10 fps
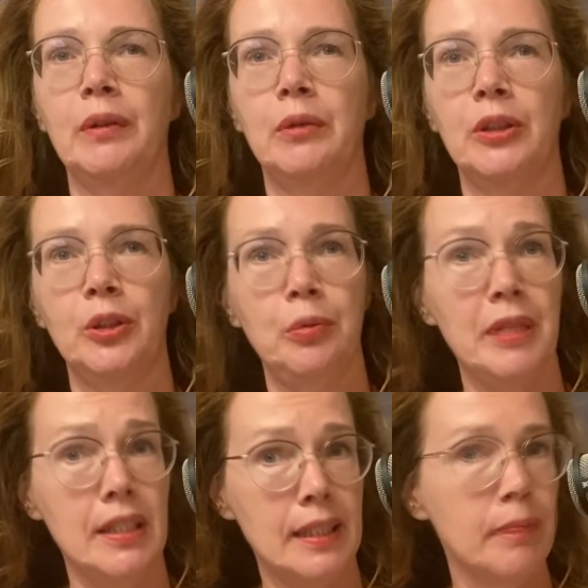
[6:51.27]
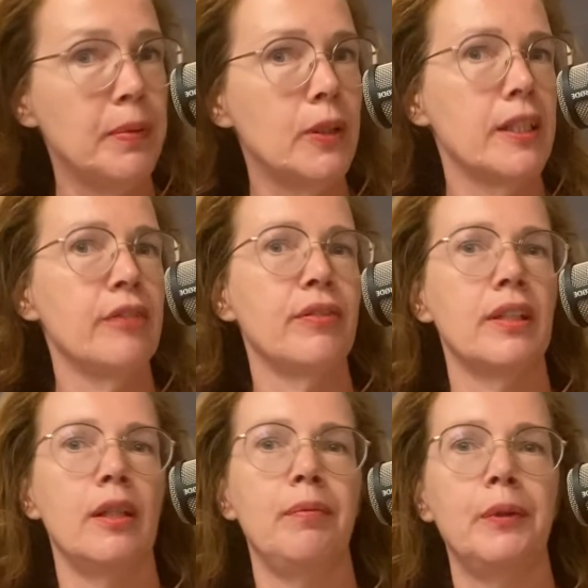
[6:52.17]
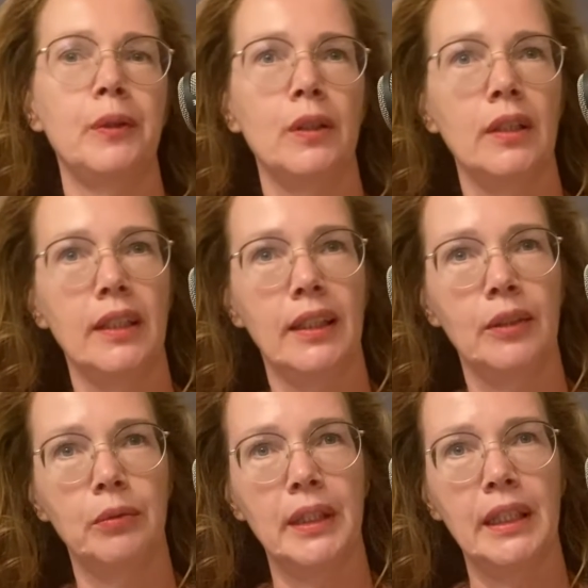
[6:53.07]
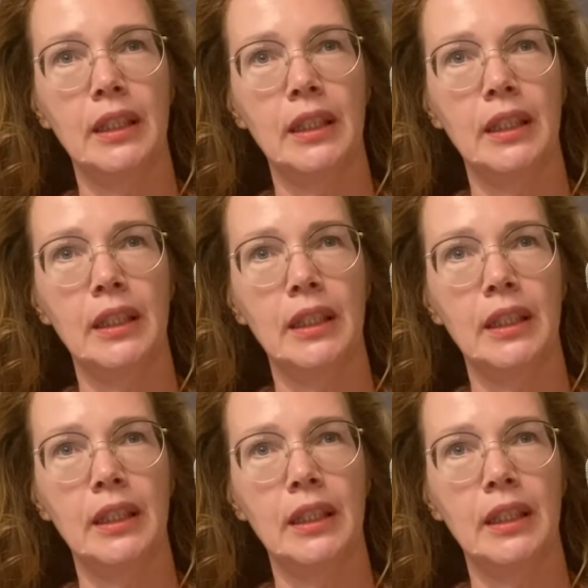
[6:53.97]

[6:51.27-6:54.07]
We wanted to be a supportive couple, and